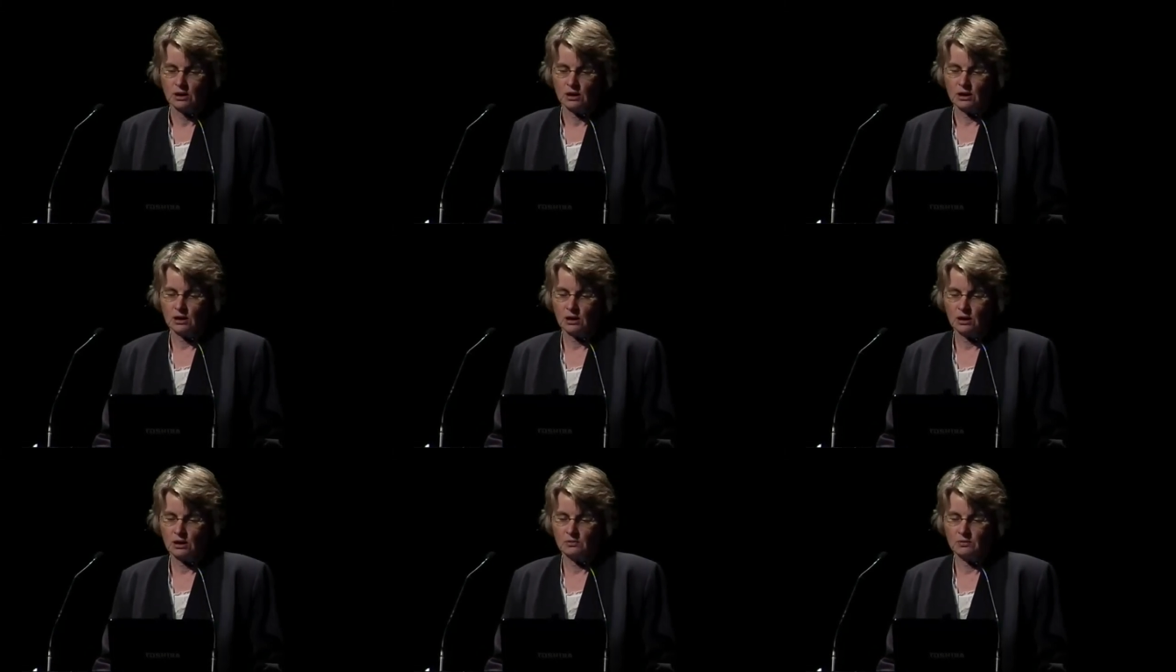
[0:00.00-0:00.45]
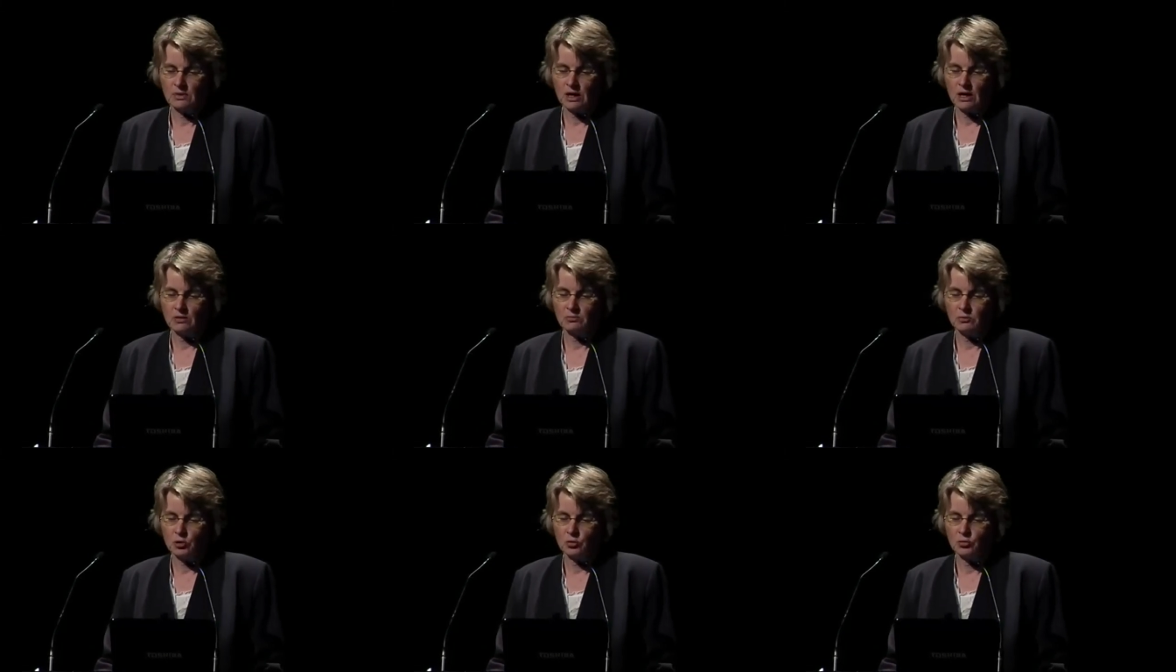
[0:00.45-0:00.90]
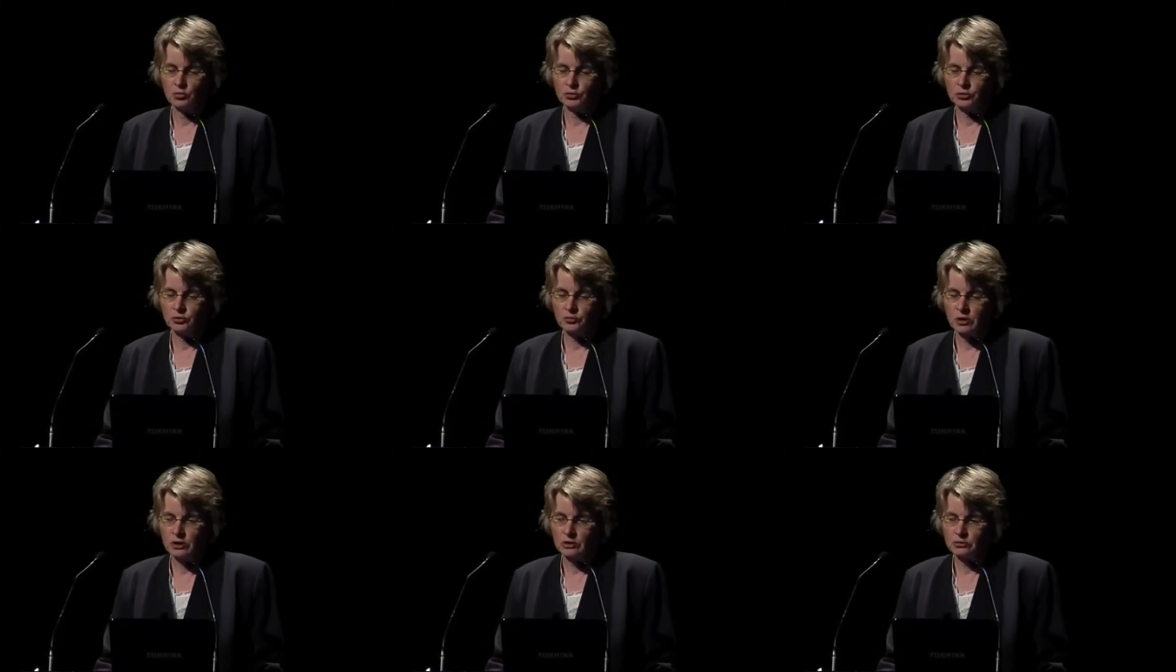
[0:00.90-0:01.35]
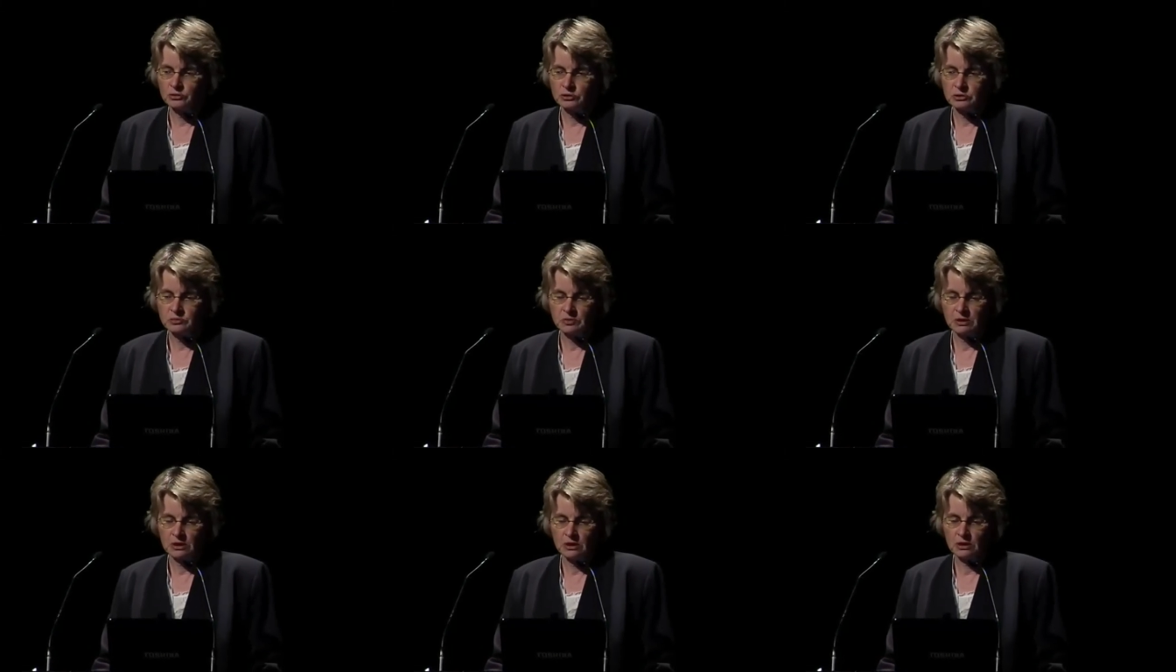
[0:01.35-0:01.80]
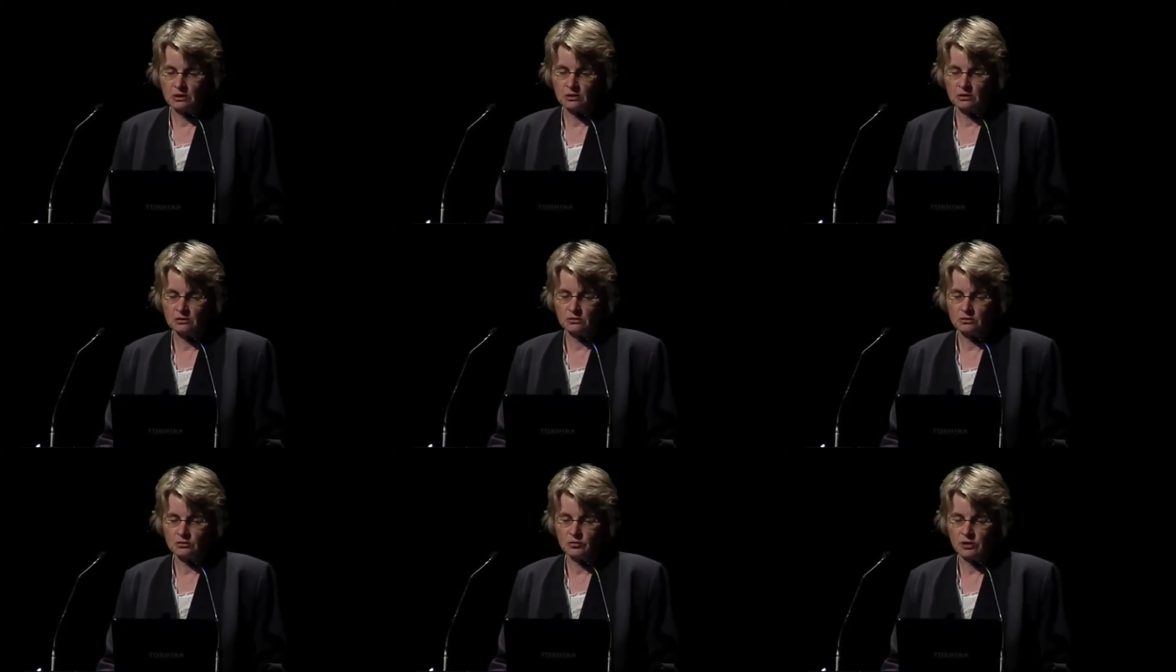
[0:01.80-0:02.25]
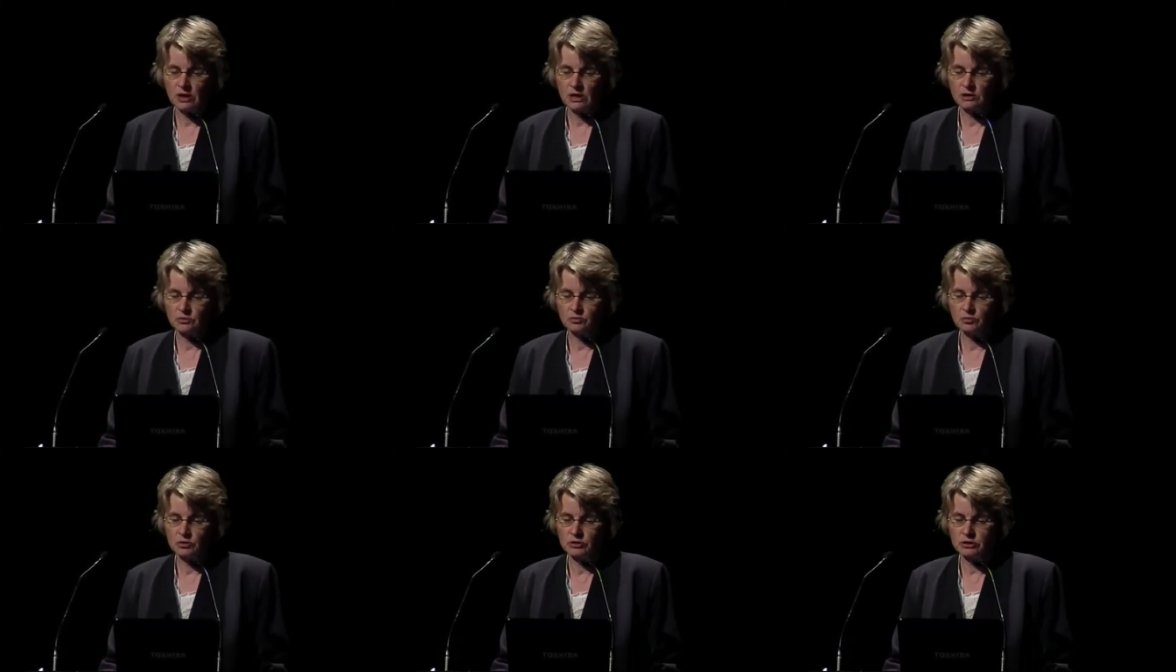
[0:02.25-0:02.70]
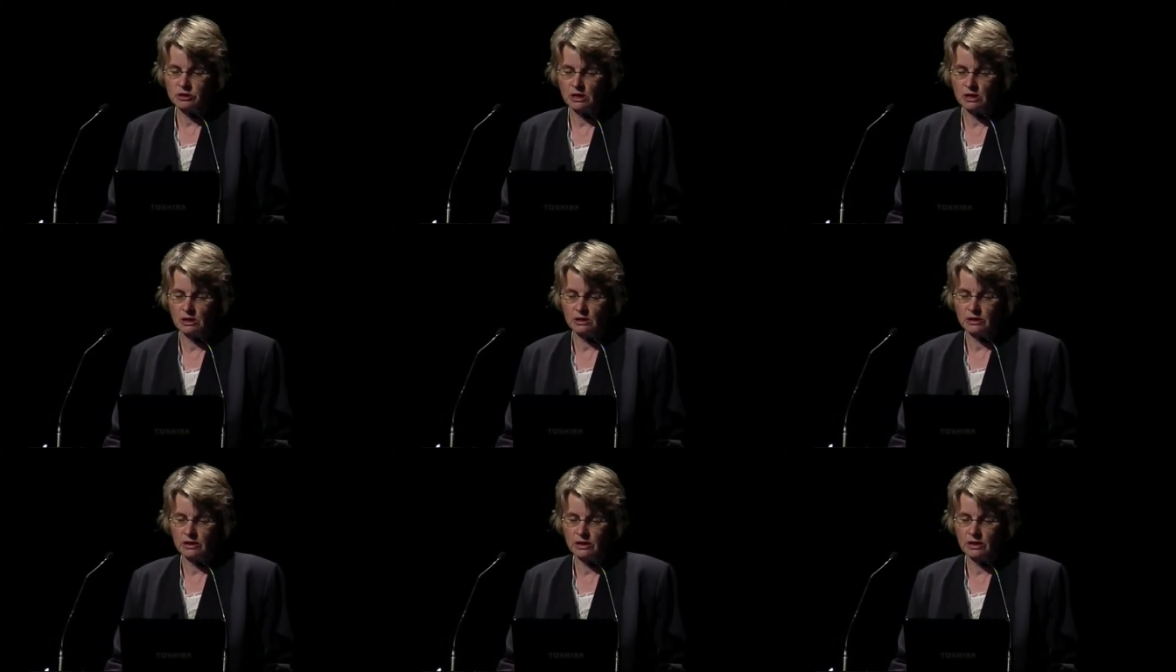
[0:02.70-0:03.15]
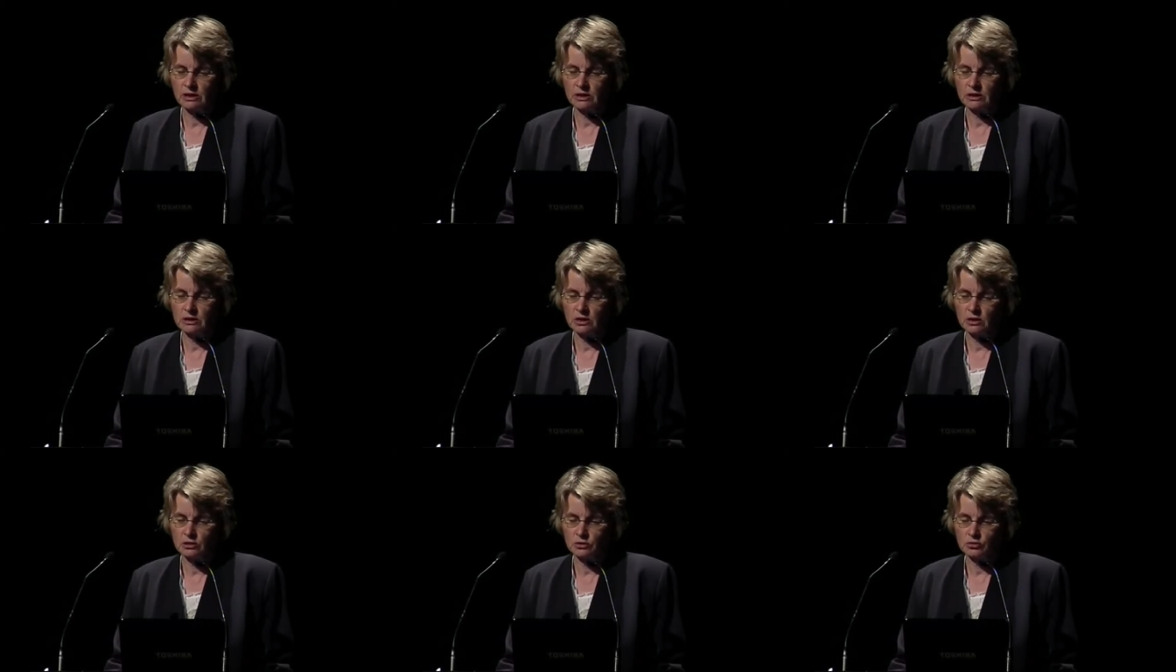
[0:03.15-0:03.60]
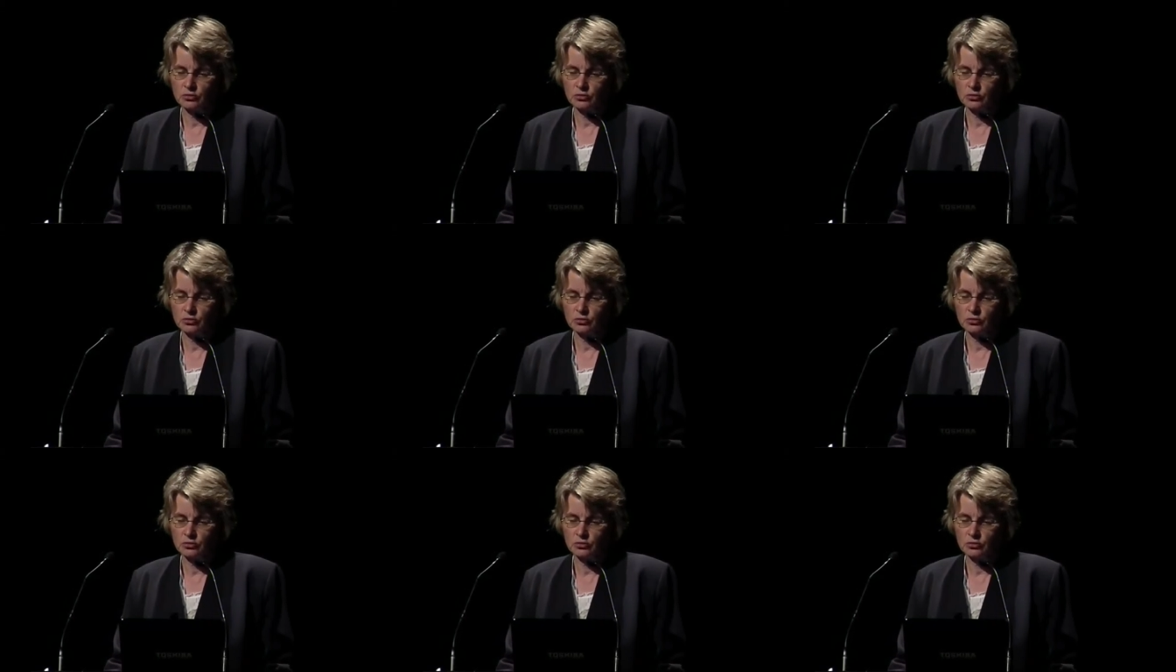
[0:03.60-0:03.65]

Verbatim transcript: Um, are all the records being created routinely?